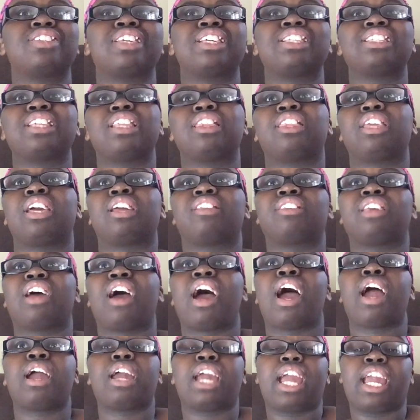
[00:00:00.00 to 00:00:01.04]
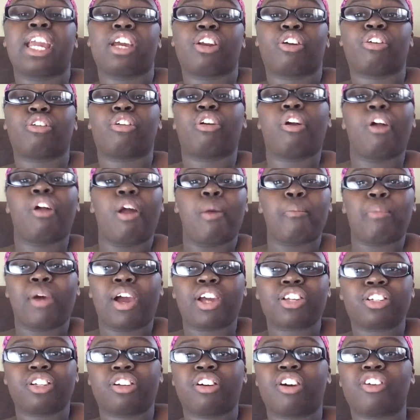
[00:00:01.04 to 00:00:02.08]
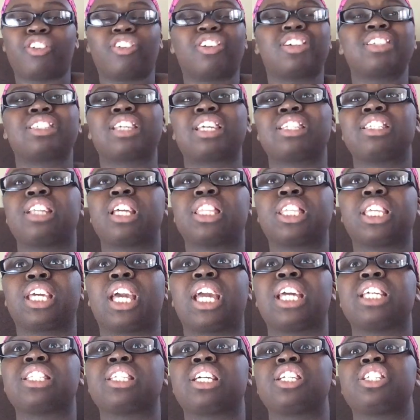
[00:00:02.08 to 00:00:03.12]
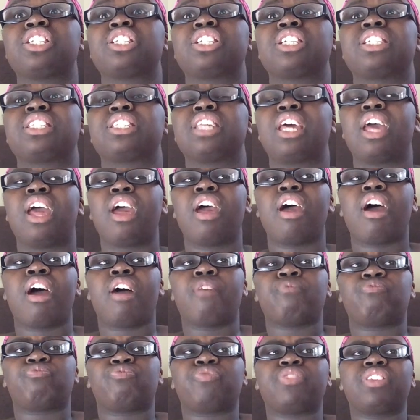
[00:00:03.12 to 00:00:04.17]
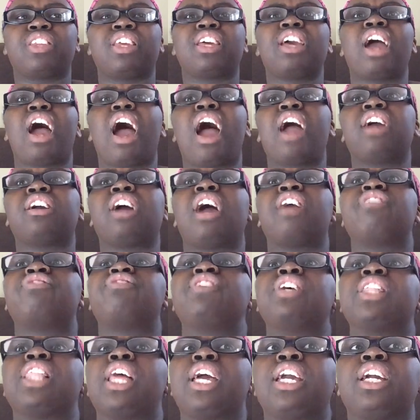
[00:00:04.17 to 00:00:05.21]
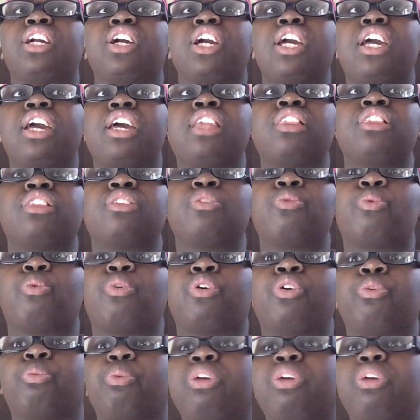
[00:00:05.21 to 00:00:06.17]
this and think that I hate her or I'm bashing on her, because that's not the case. It's just, I feel like in the world